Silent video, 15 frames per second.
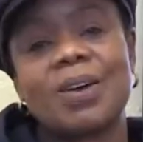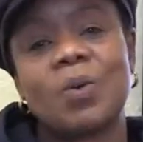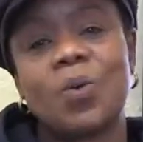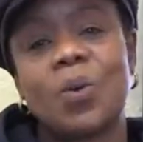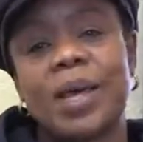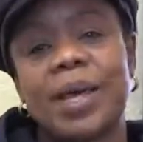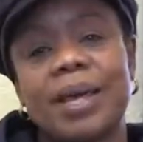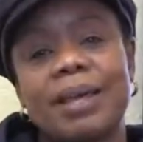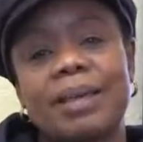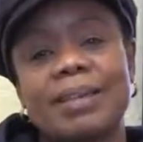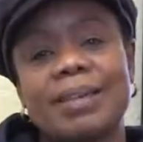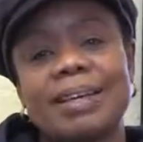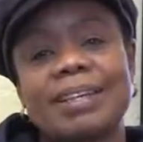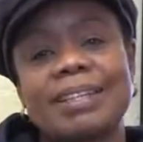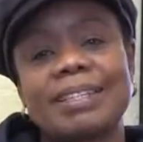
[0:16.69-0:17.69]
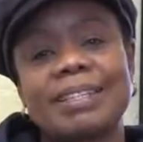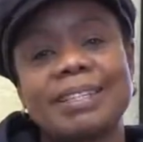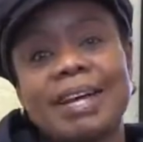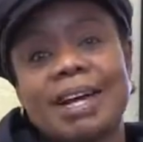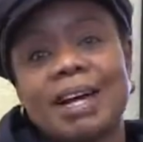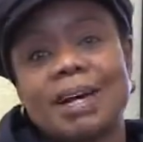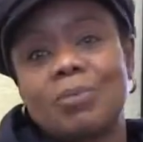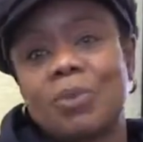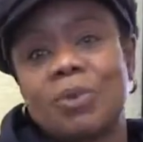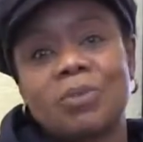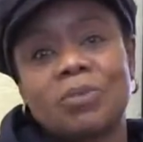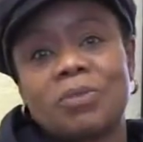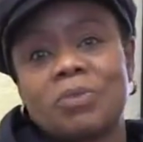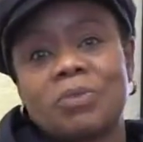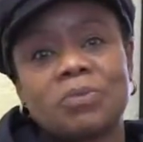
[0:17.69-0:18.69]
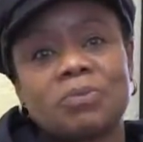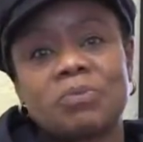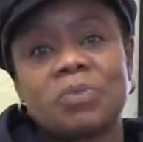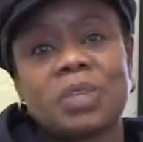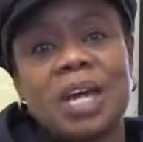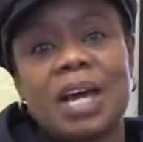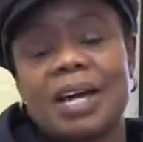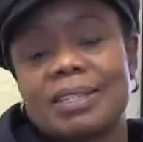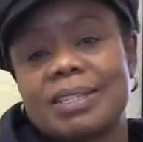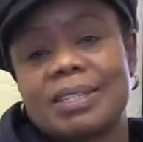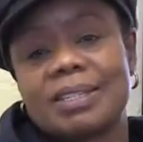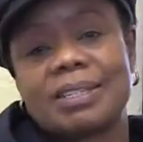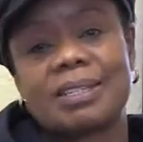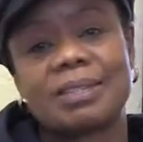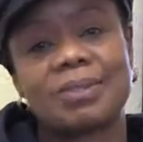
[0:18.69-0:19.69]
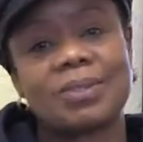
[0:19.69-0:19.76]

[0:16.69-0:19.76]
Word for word: where is the hub of the arts.